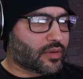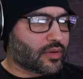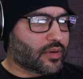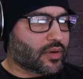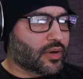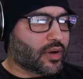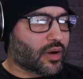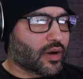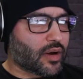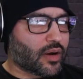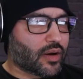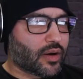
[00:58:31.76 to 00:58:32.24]
Uh,
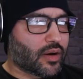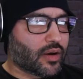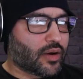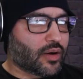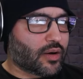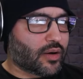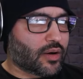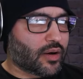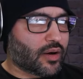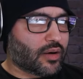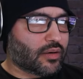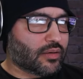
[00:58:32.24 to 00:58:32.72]

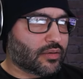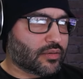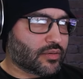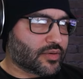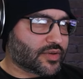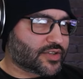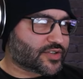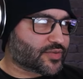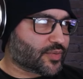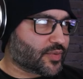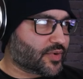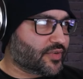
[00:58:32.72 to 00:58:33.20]
oh, it's
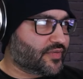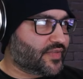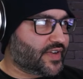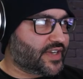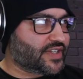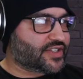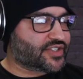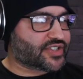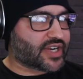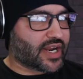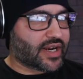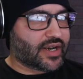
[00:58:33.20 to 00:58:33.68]
one of these
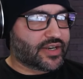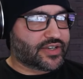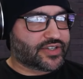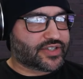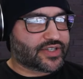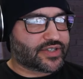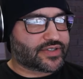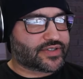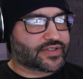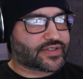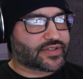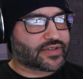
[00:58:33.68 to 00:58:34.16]

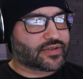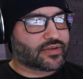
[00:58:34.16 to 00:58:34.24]
challenges.